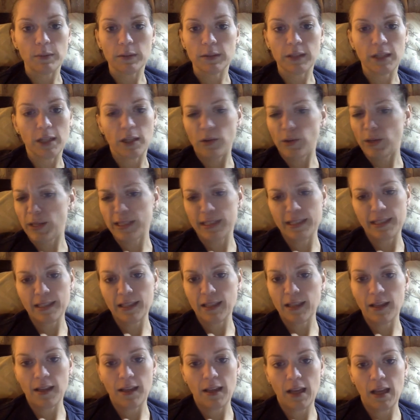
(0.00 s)
below. It's
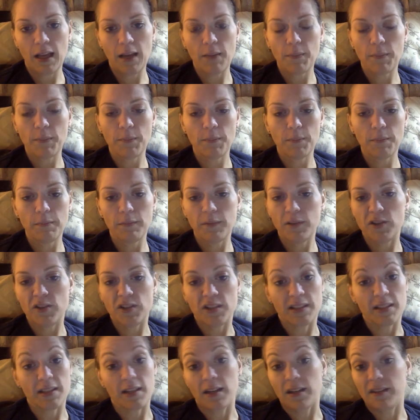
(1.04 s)
you
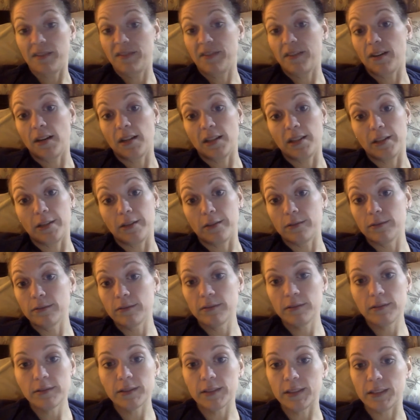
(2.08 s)
just gotta follow
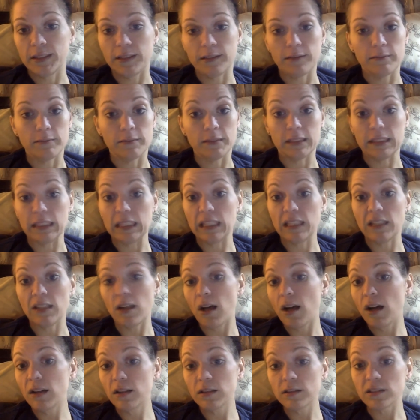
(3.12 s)
the really
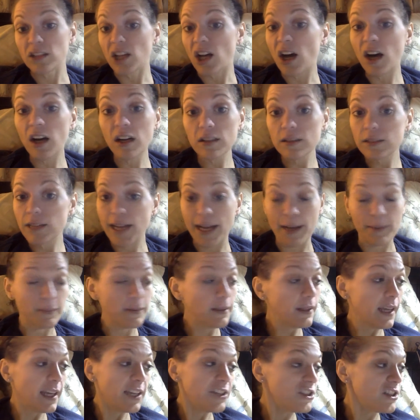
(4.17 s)
long, long
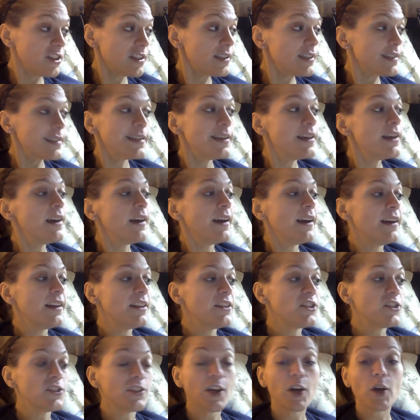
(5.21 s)
applications.
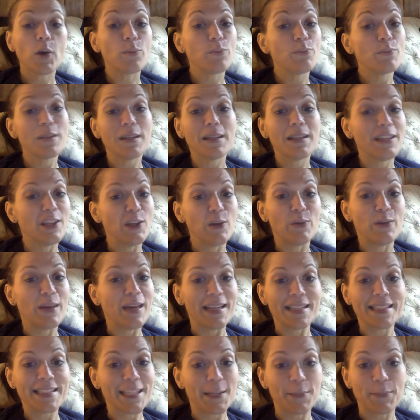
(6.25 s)
Just hope that you
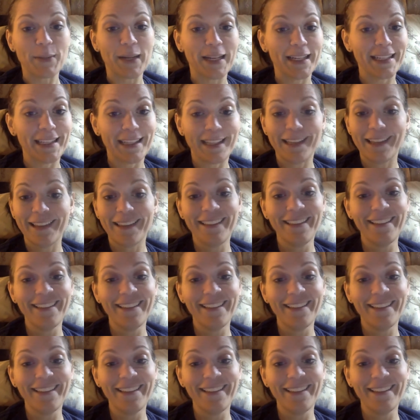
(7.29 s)
get somebody